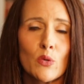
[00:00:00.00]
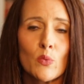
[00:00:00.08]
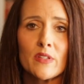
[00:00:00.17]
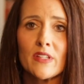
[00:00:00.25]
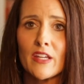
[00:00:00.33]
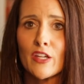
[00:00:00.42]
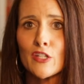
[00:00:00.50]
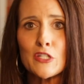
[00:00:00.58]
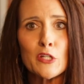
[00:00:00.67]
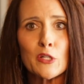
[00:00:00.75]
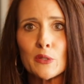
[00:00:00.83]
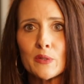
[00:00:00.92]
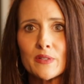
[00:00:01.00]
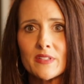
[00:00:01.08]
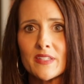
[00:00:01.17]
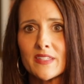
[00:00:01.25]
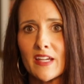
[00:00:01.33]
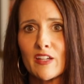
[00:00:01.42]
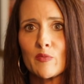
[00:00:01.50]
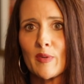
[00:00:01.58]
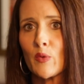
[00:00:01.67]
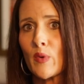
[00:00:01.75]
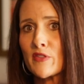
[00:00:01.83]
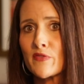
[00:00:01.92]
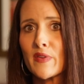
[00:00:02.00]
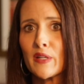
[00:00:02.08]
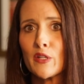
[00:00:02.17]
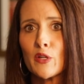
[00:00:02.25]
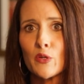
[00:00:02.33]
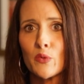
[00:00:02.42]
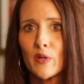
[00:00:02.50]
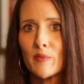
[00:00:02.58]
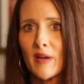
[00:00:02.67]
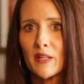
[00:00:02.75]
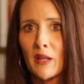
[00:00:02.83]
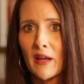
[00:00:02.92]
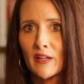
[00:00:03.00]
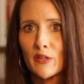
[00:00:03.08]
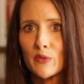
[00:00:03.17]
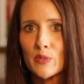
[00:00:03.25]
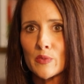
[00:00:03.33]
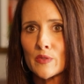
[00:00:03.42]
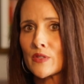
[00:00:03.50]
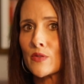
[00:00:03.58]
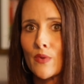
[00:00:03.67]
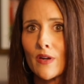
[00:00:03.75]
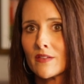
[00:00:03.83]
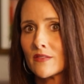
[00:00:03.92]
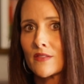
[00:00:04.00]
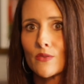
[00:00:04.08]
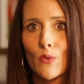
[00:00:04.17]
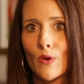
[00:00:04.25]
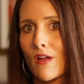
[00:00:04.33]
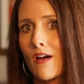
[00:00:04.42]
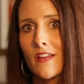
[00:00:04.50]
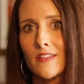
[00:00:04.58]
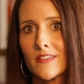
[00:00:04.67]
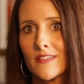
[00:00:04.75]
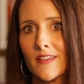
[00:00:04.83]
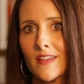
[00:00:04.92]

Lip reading: what they could do to save me, whether they knew what my diagnosis was or not.